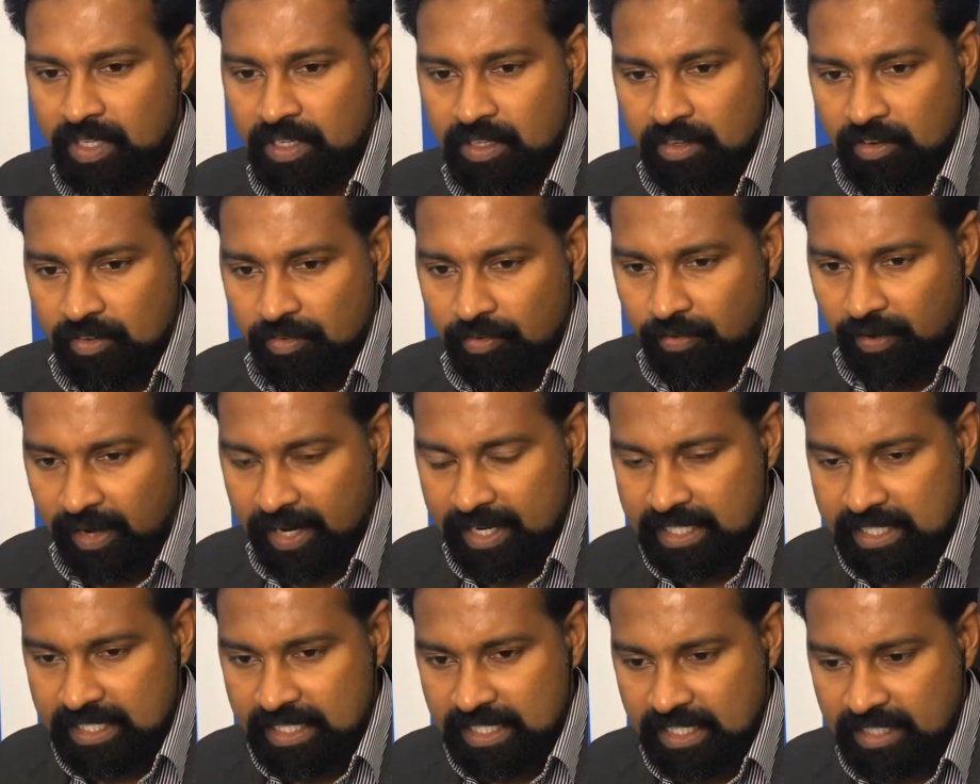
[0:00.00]

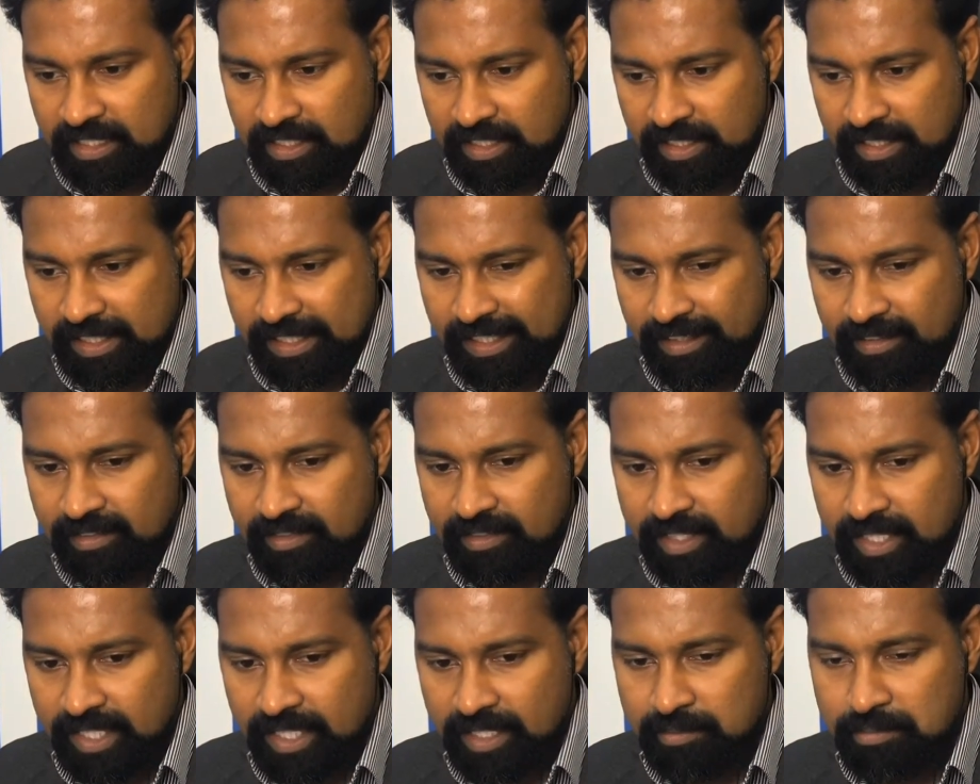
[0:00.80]
Finding a clear
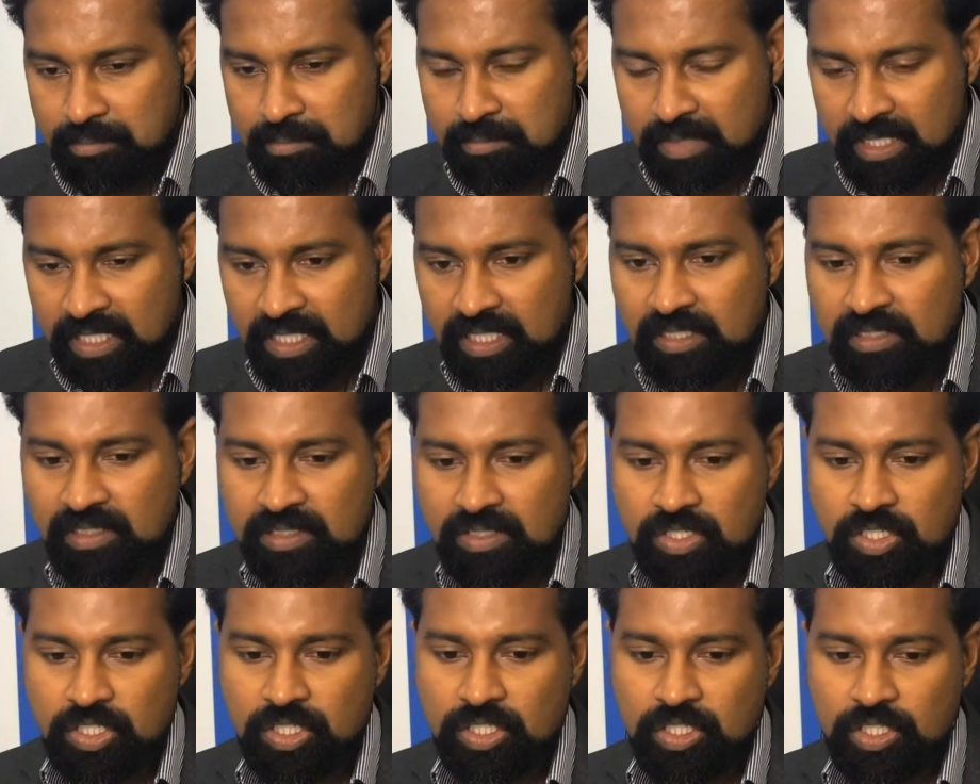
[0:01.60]
theme
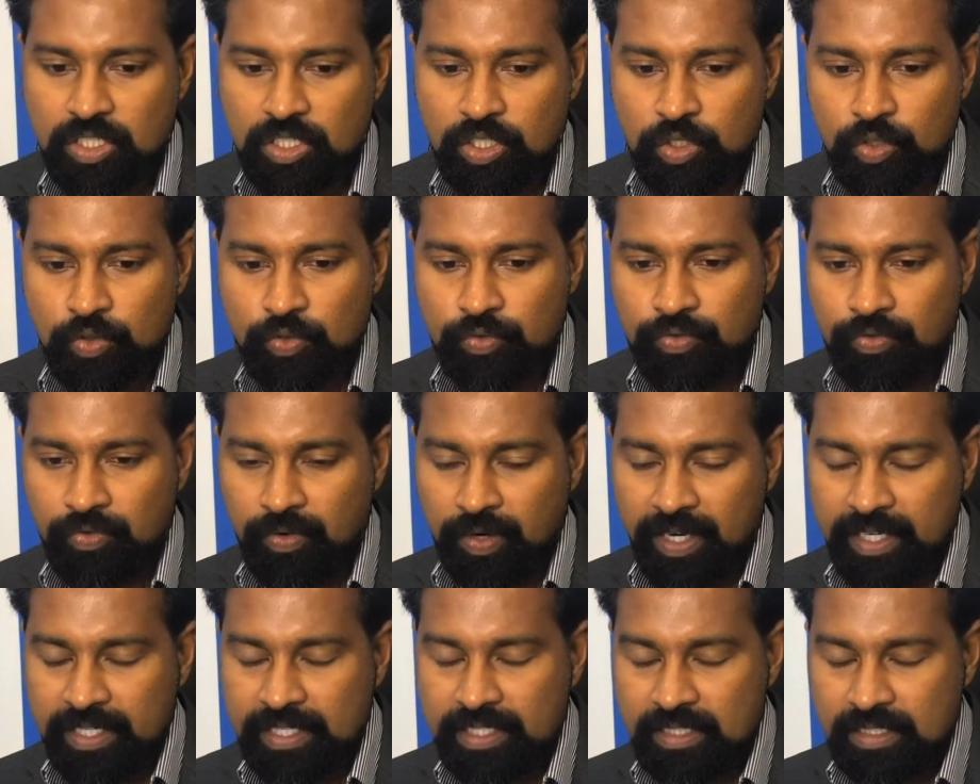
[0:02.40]
means you
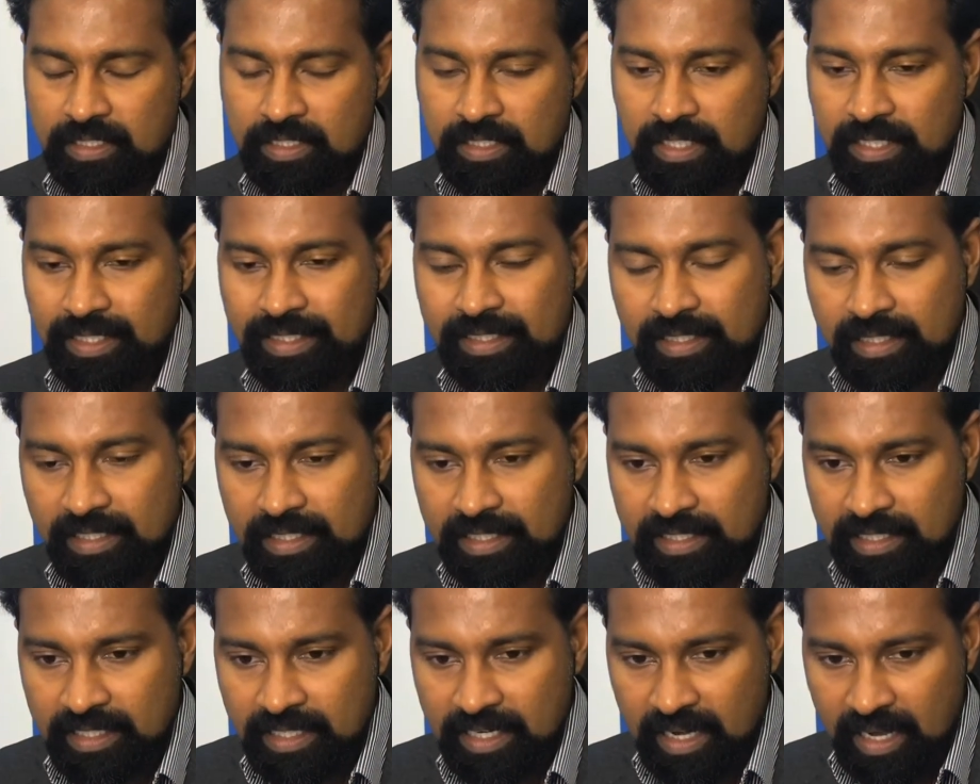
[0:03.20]
find a
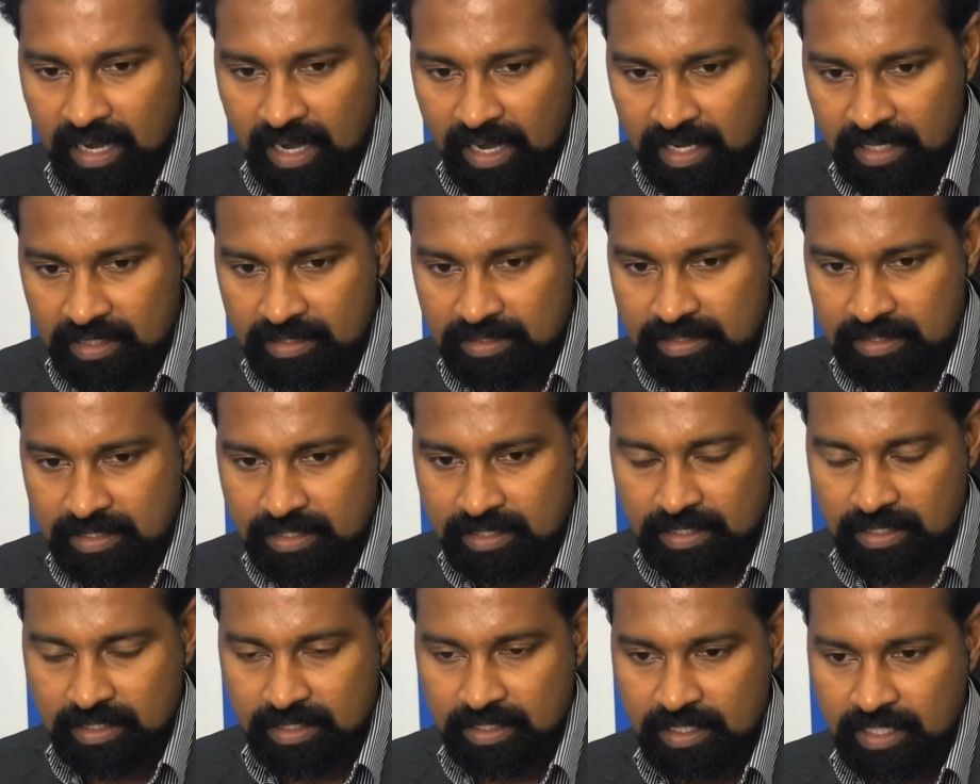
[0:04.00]
clear
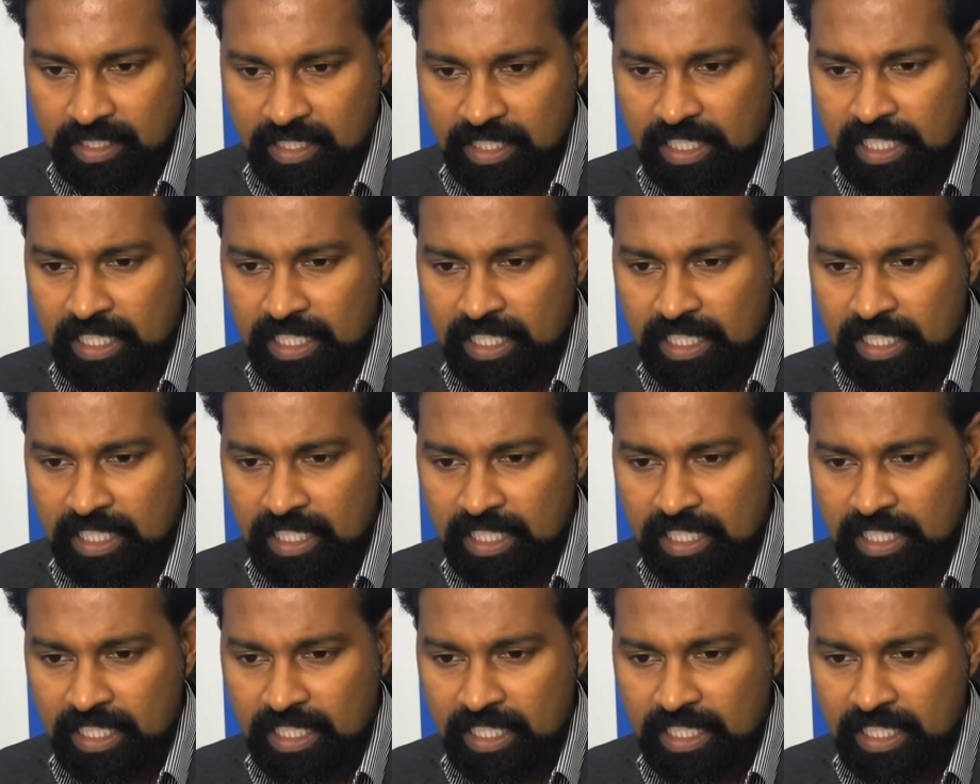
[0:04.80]
answer,